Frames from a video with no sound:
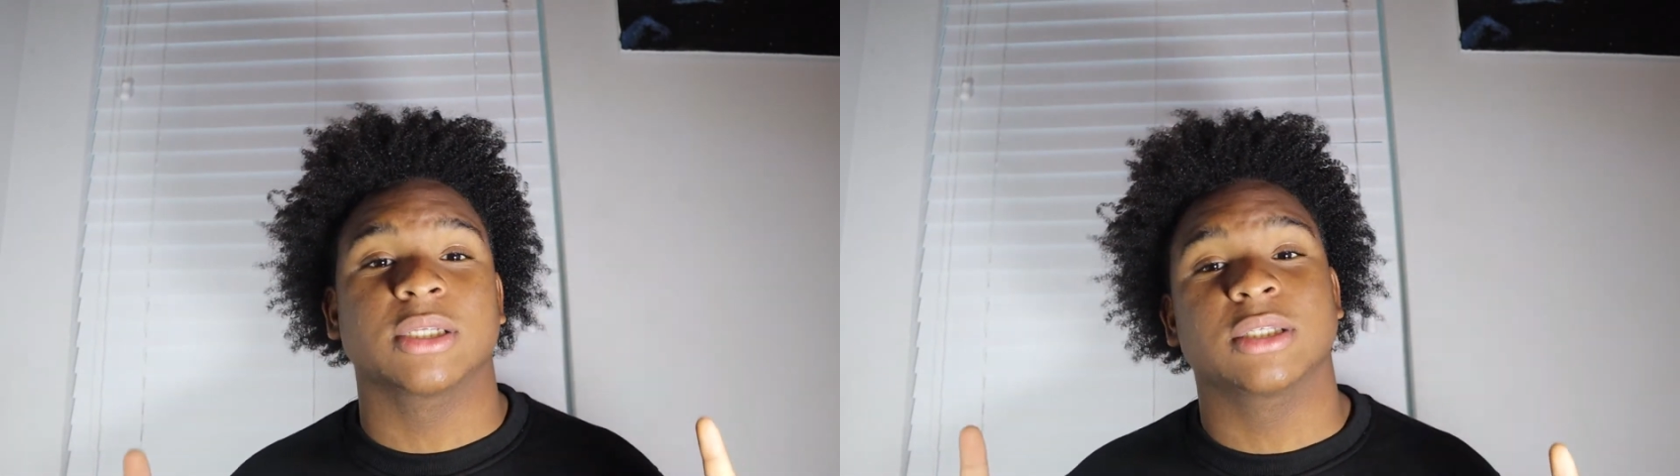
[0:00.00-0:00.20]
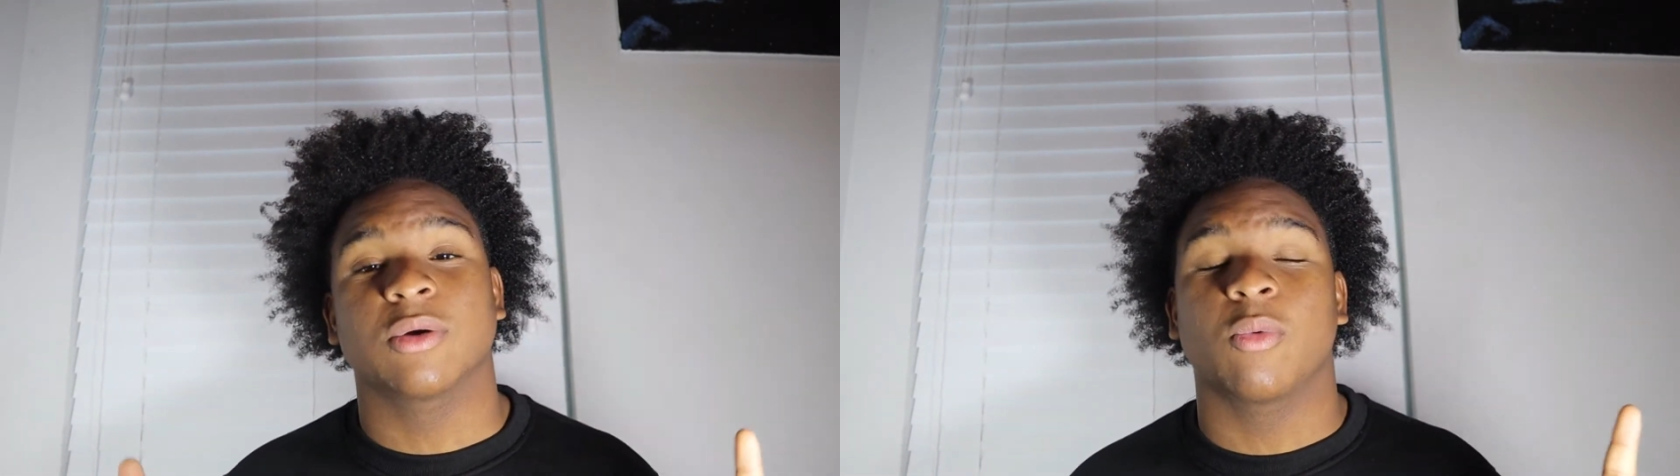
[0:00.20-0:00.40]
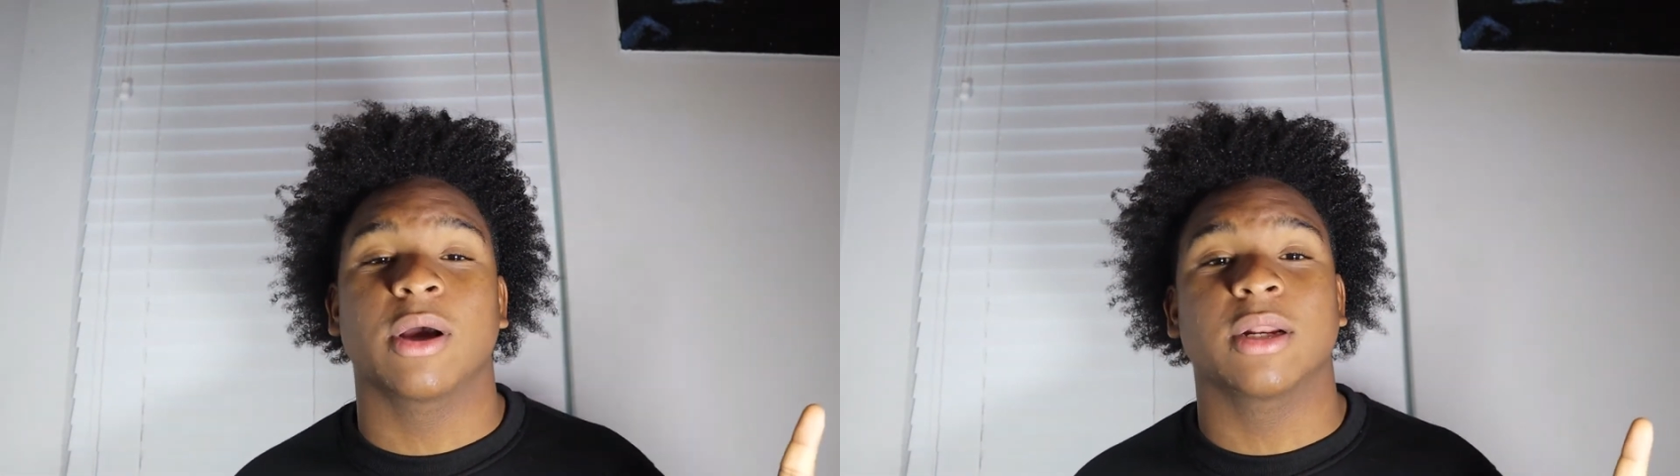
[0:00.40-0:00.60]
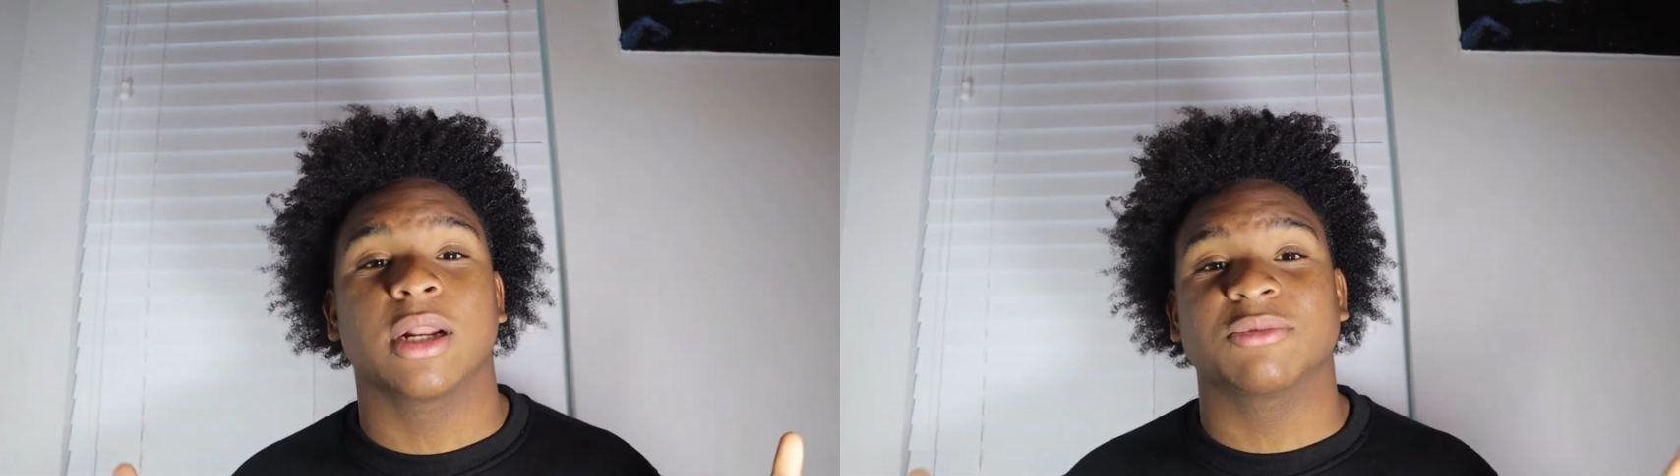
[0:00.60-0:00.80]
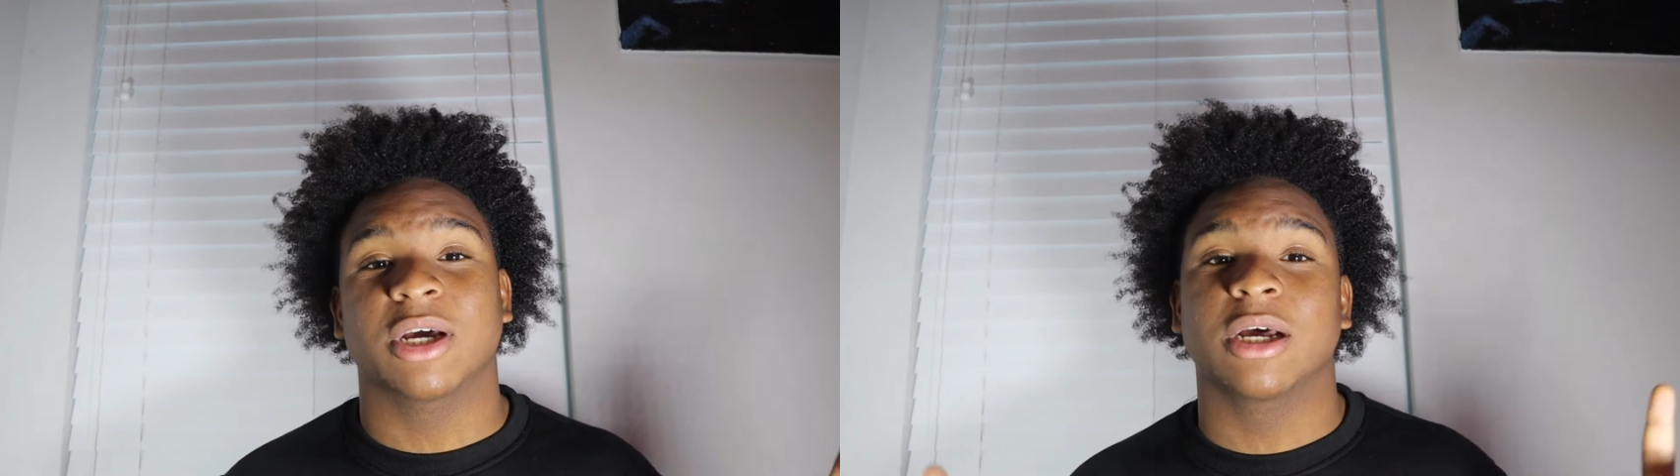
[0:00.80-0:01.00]
trying
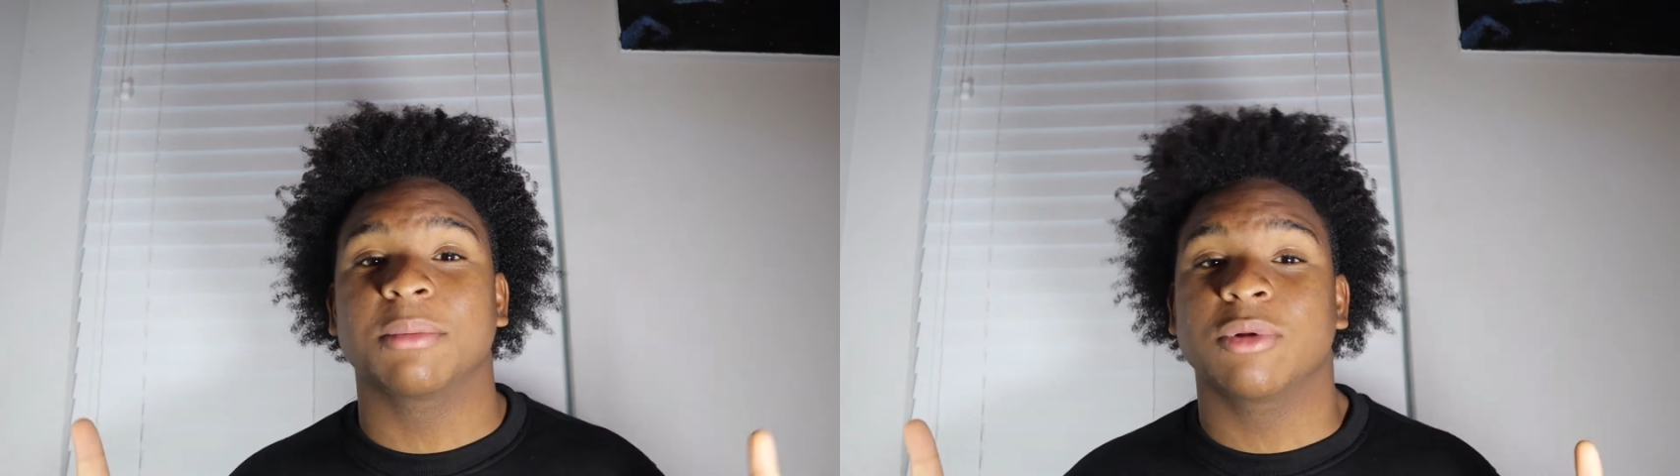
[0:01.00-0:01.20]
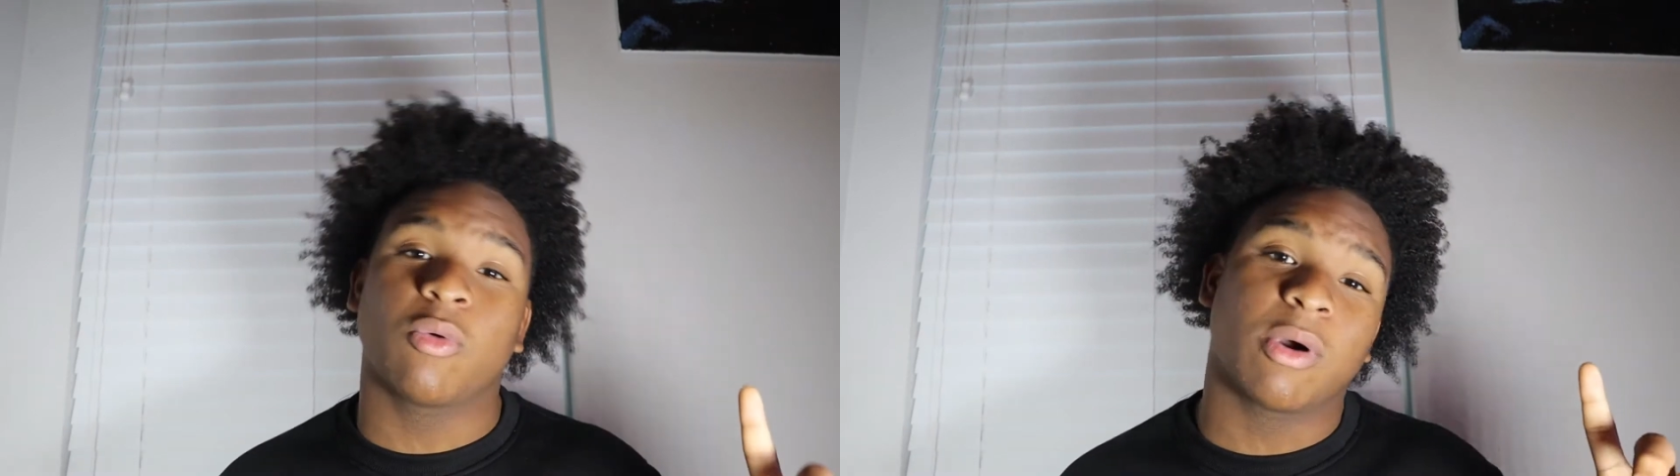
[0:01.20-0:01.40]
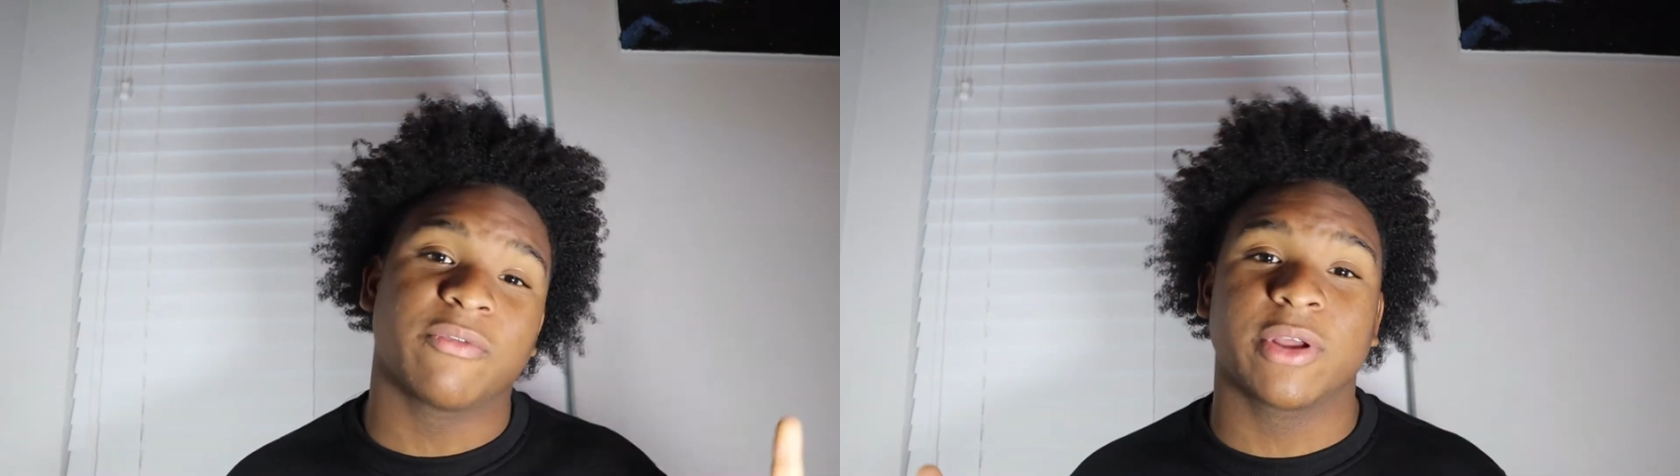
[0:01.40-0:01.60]
to upload one